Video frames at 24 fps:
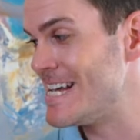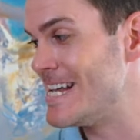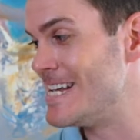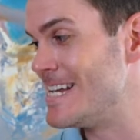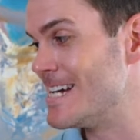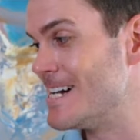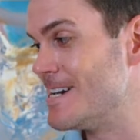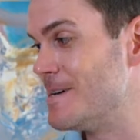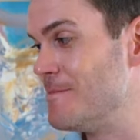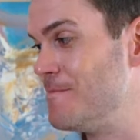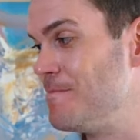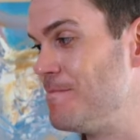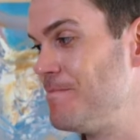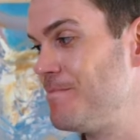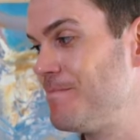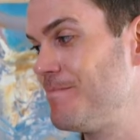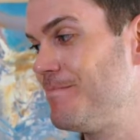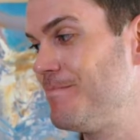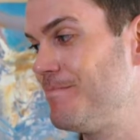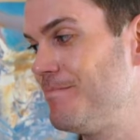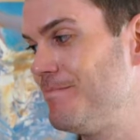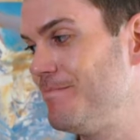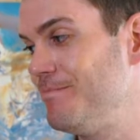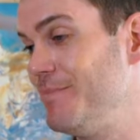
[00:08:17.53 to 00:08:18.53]
And um,
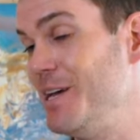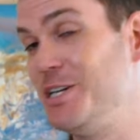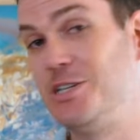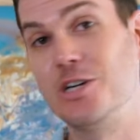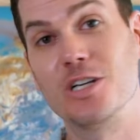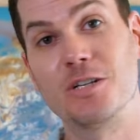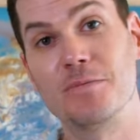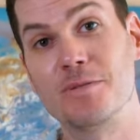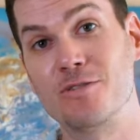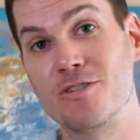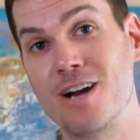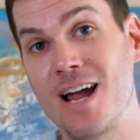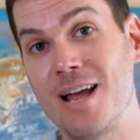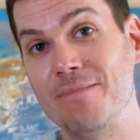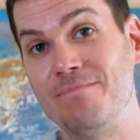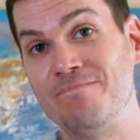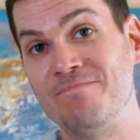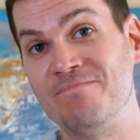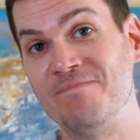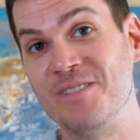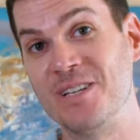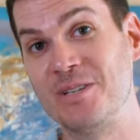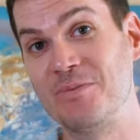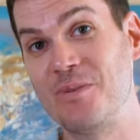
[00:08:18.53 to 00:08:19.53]
make sure you subscribe
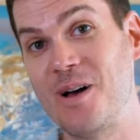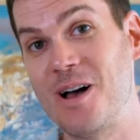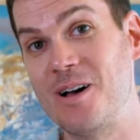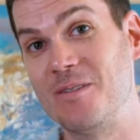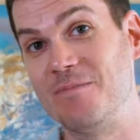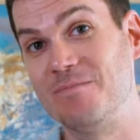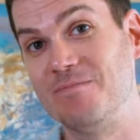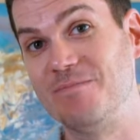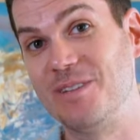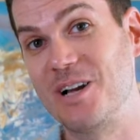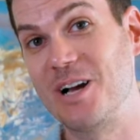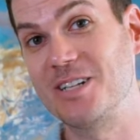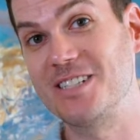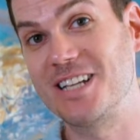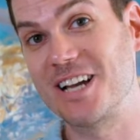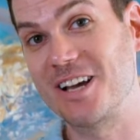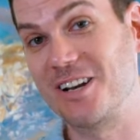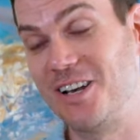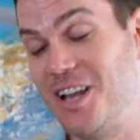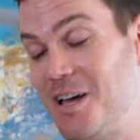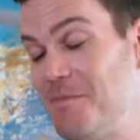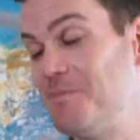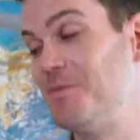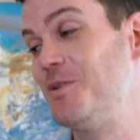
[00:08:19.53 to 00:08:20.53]
as well because I
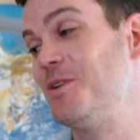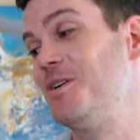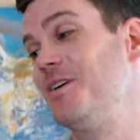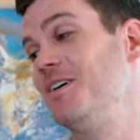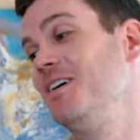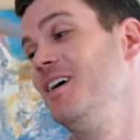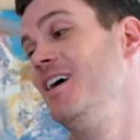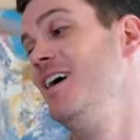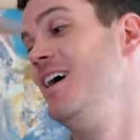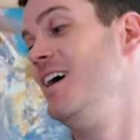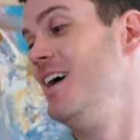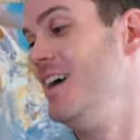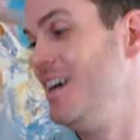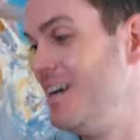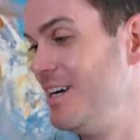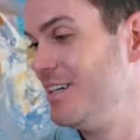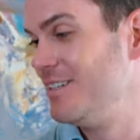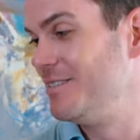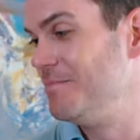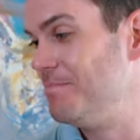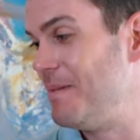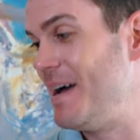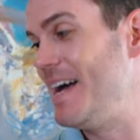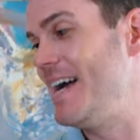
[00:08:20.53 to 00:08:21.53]
got a lot more
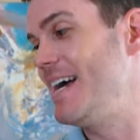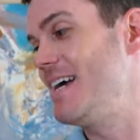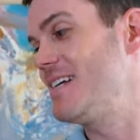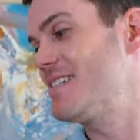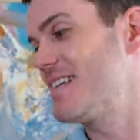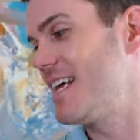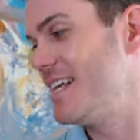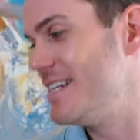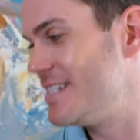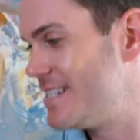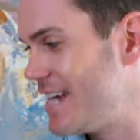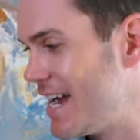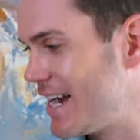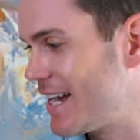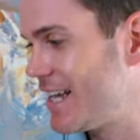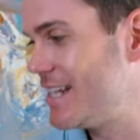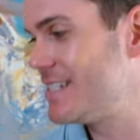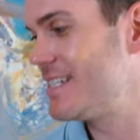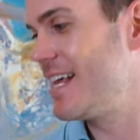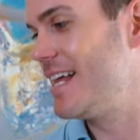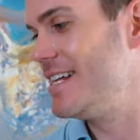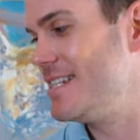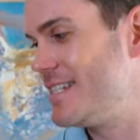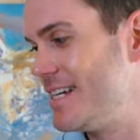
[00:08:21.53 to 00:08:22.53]
bags and
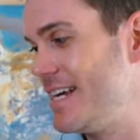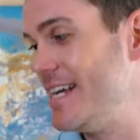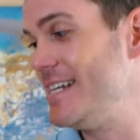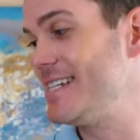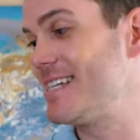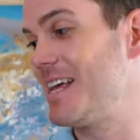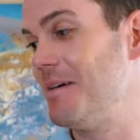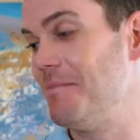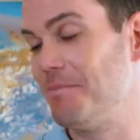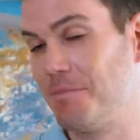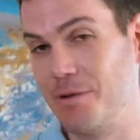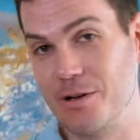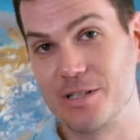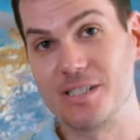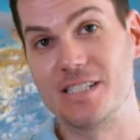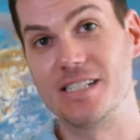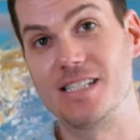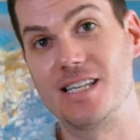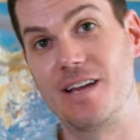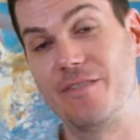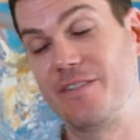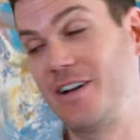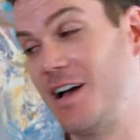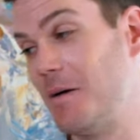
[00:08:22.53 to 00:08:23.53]
jackets and jeans and boots
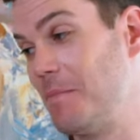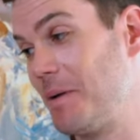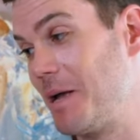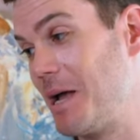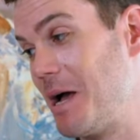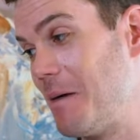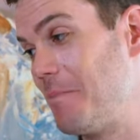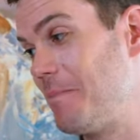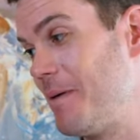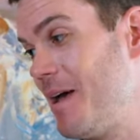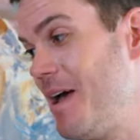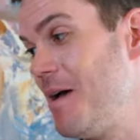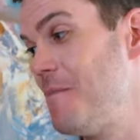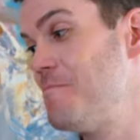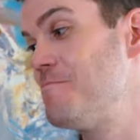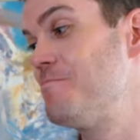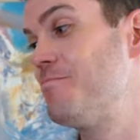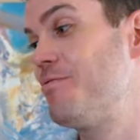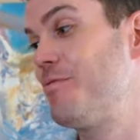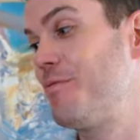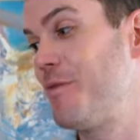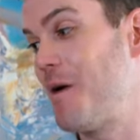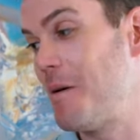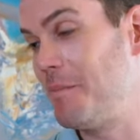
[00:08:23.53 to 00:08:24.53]
and stuff coming up.
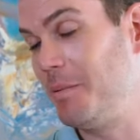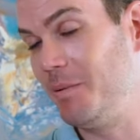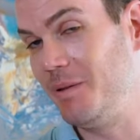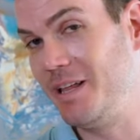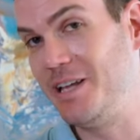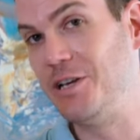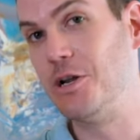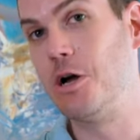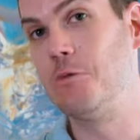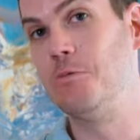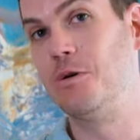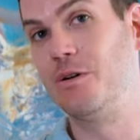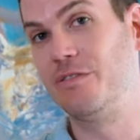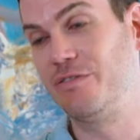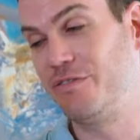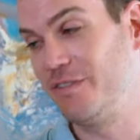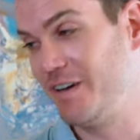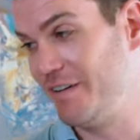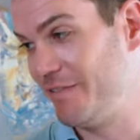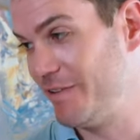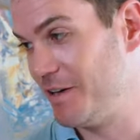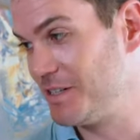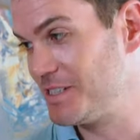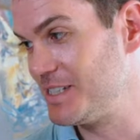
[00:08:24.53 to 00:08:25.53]
Probably no more
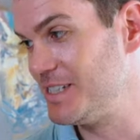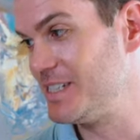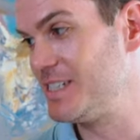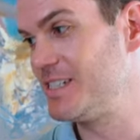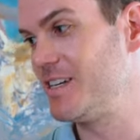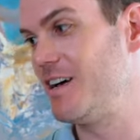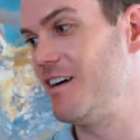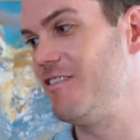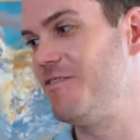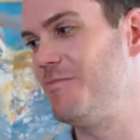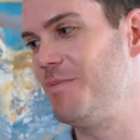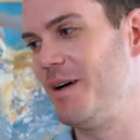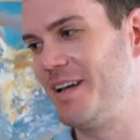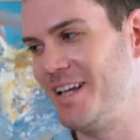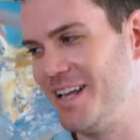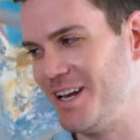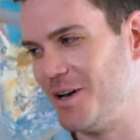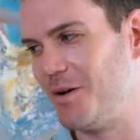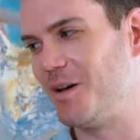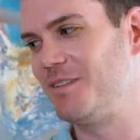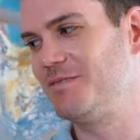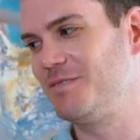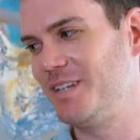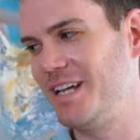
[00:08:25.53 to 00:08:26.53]
free Filson stuff, but
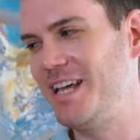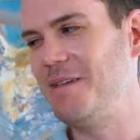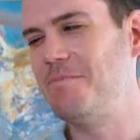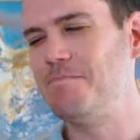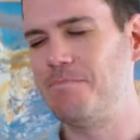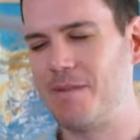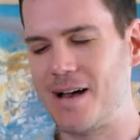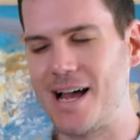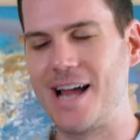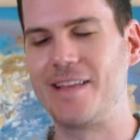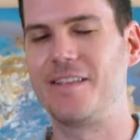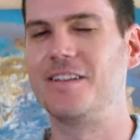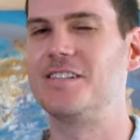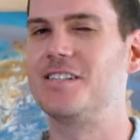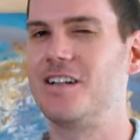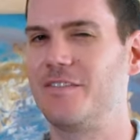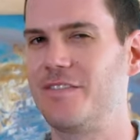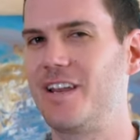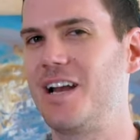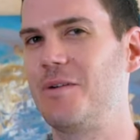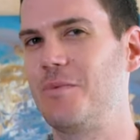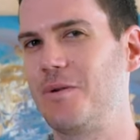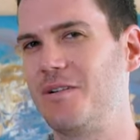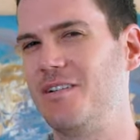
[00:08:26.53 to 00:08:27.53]
you know, I'll keep buying the
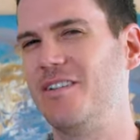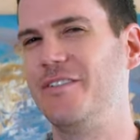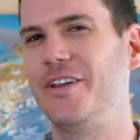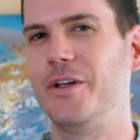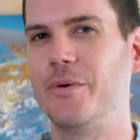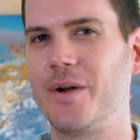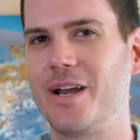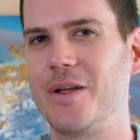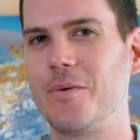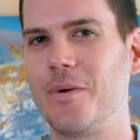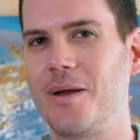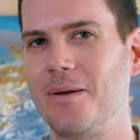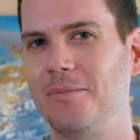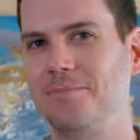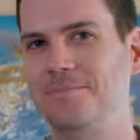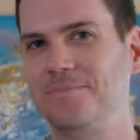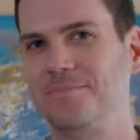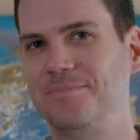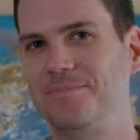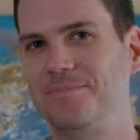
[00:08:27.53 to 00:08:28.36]
stuff that I want to review anyway.